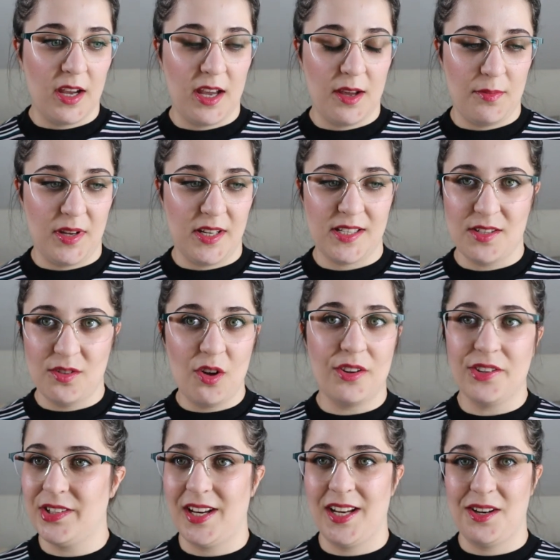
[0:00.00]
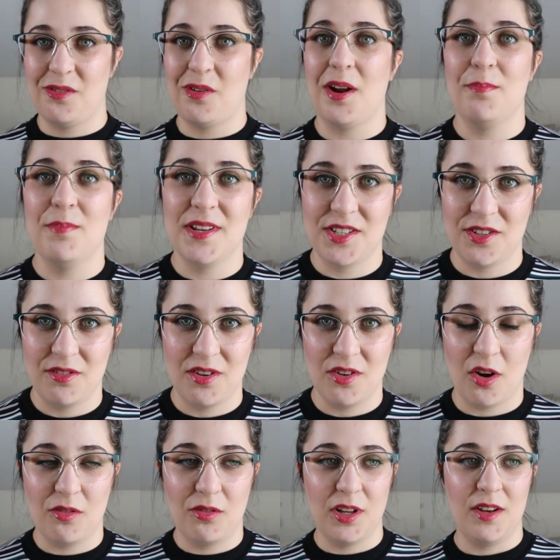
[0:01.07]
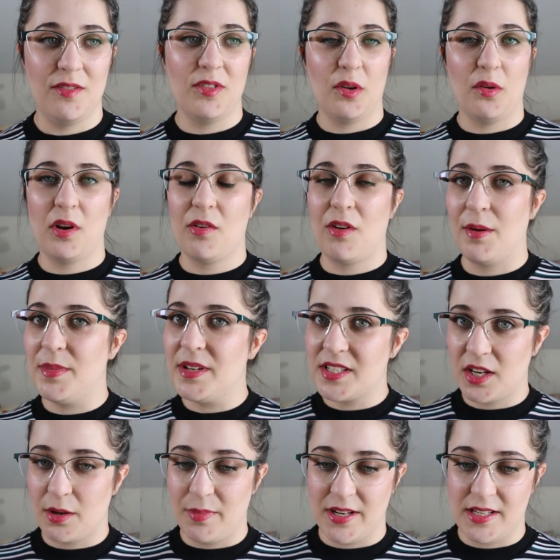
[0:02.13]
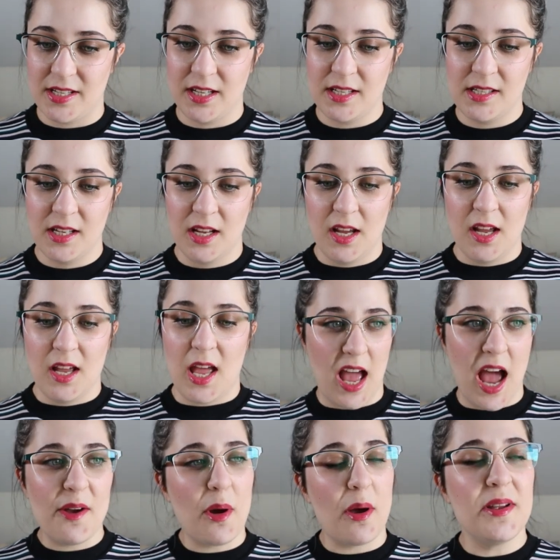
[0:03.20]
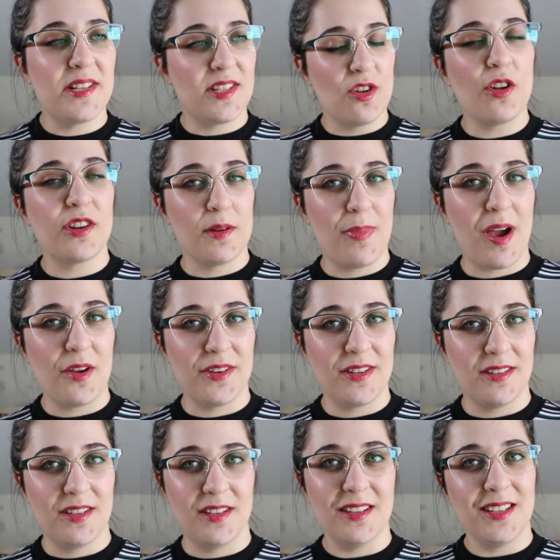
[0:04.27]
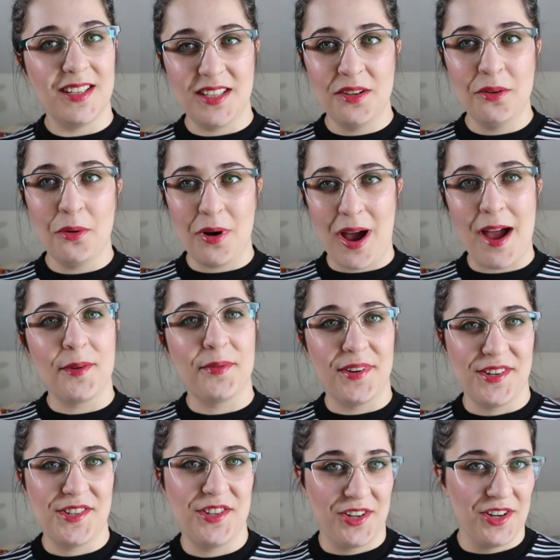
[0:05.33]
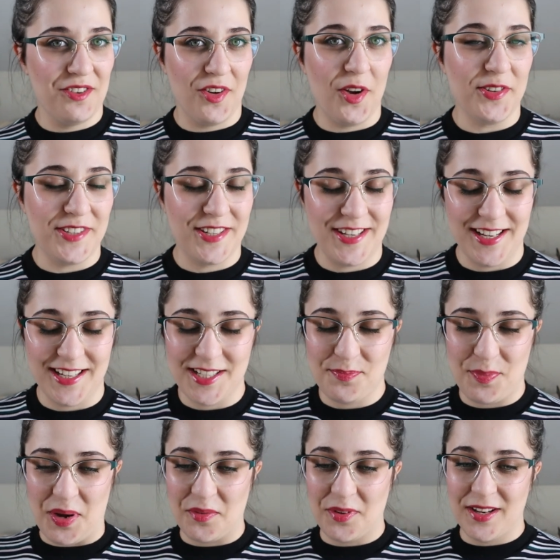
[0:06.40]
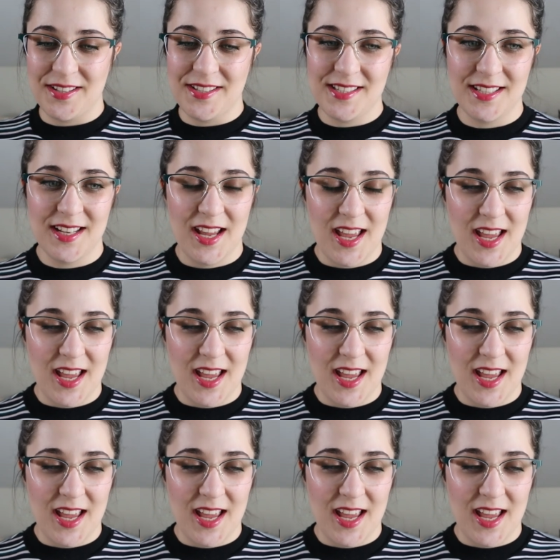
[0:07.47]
It's not a crime mystery novel, even though a crime is committed. It's not about your average university experience.